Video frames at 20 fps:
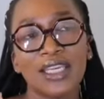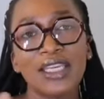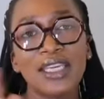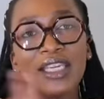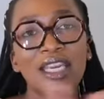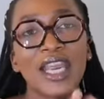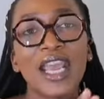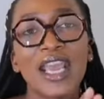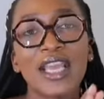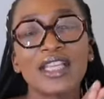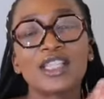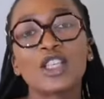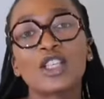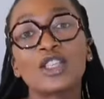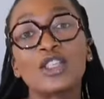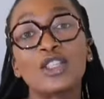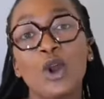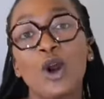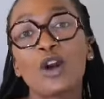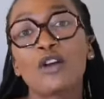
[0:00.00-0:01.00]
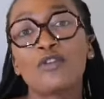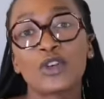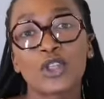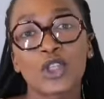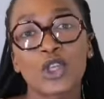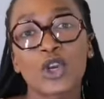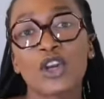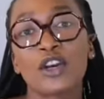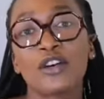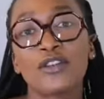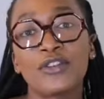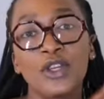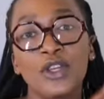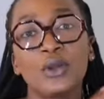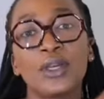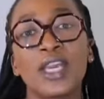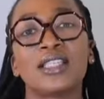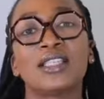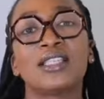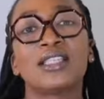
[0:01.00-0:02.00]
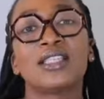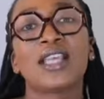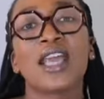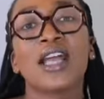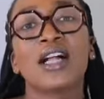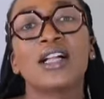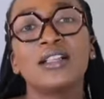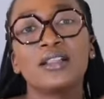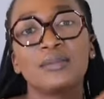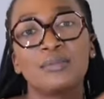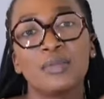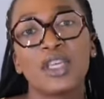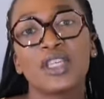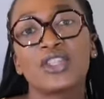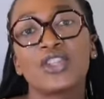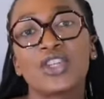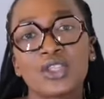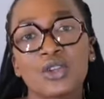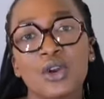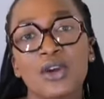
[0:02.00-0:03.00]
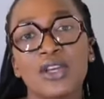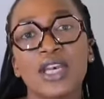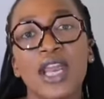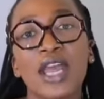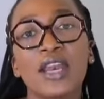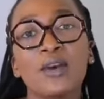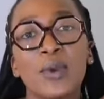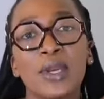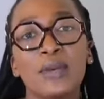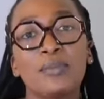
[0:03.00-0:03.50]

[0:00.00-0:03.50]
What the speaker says: Yes, stock photography, you can sell pictures online.